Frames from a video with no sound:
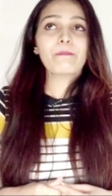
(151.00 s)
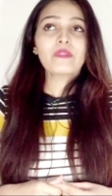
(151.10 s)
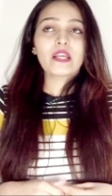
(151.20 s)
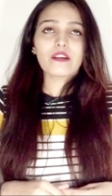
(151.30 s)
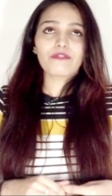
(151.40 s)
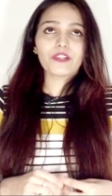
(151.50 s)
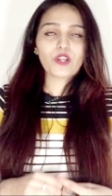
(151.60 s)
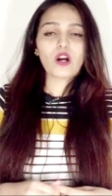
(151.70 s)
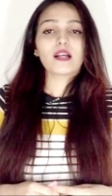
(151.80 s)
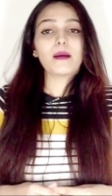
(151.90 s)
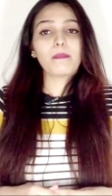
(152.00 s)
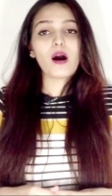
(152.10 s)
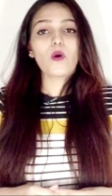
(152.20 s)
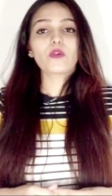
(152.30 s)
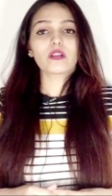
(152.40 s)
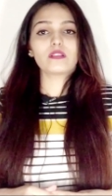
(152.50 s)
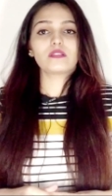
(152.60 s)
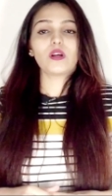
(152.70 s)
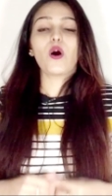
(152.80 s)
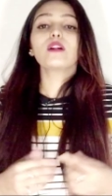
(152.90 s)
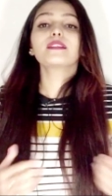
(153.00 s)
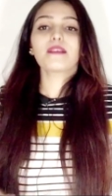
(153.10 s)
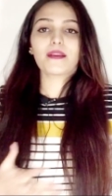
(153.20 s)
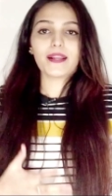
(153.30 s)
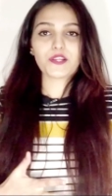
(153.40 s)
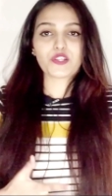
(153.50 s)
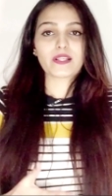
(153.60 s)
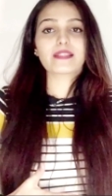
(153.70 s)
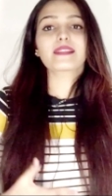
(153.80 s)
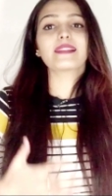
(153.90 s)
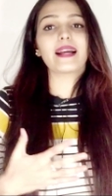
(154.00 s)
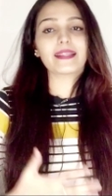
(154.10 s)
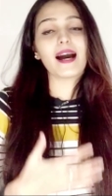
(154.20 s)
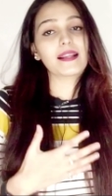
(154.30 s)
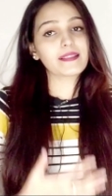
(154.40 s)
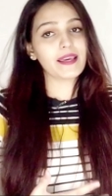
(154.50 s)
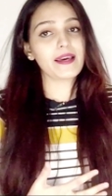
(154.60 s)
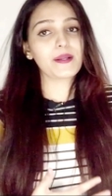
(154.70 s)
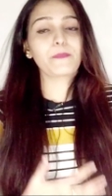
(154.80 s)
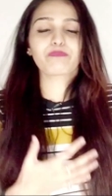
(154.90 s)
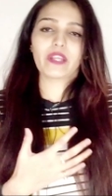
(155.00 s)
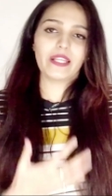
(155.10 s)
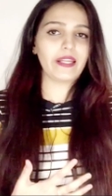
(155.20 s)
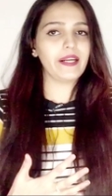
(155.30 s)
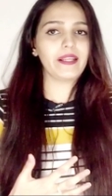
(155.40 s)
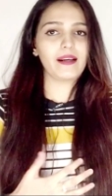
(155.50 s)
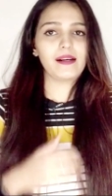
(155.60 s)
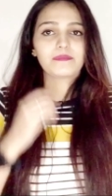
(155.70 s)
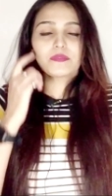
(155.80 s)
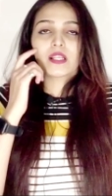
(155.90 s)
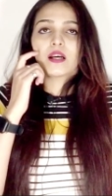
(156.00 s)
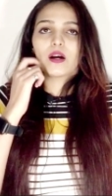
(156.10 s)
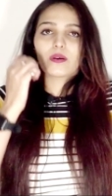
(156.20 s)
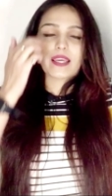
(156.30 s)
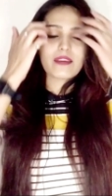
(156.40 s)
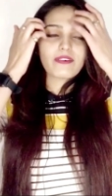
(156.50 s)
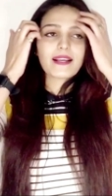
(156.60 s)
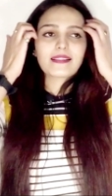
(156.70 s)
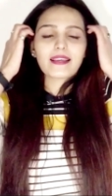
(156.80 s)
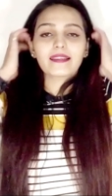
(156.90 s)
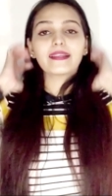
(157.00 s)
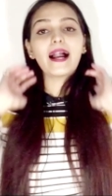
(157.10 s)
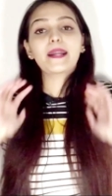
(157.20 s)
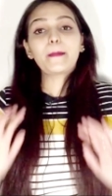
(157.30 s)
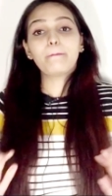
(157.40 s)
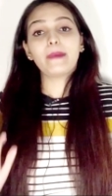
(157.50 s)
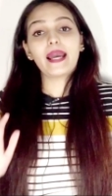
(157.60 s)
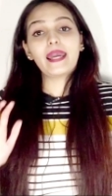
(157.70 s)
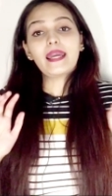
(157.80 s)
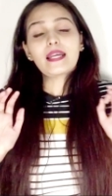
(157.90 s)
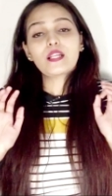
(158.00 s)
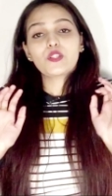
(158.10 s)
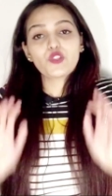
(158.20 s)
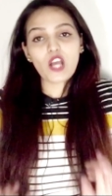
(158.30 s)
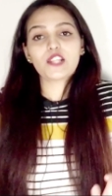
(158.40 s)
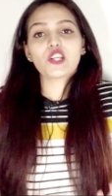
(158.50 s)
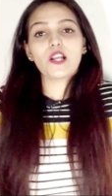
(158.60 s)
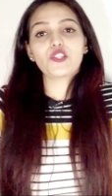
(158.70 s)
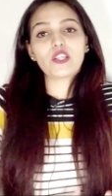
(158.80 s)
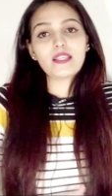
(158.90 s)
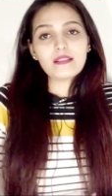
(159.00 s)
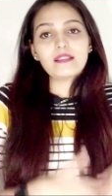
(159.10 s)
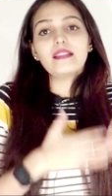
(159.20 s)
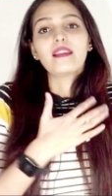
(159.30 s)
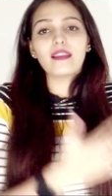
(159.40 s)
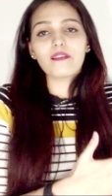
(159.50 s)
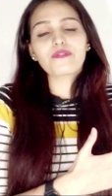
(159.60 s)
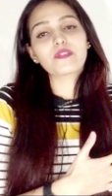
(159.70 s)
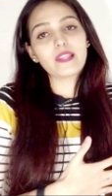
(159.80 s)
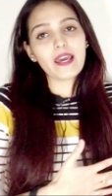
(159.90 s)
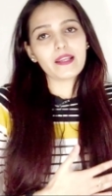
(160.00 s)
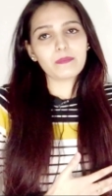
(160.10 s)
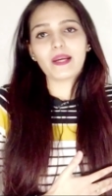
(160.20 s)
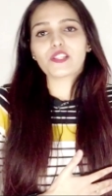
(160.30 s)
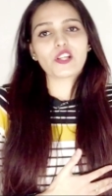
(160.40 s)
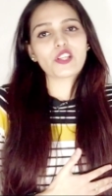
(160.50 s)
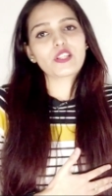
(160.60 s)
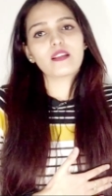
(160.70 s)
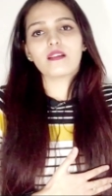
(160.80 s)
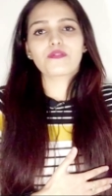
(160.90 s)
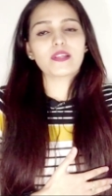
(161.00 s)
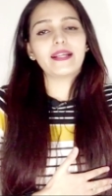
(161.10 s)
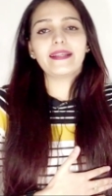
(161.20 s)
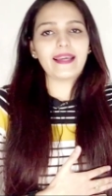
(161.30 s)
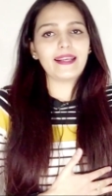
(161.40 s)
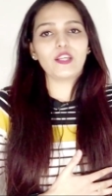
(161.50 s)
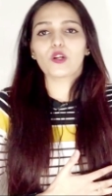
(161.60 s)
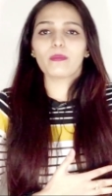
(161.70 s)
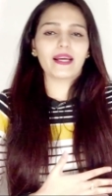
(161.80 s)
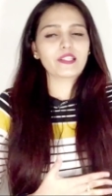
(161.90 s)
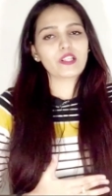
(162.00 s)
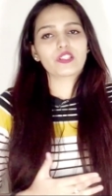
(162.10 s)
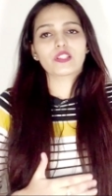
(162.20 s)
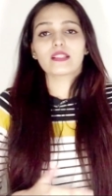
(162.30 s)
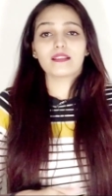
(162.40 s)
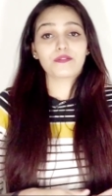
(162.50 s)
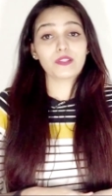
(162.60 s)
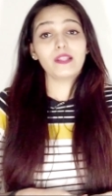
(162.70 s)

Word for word: If we talk about all the relations that are there in India. Okay, if I say that my Chacha ji lives there, my Chacha ji lives in Delhi or my Chacha ji lives in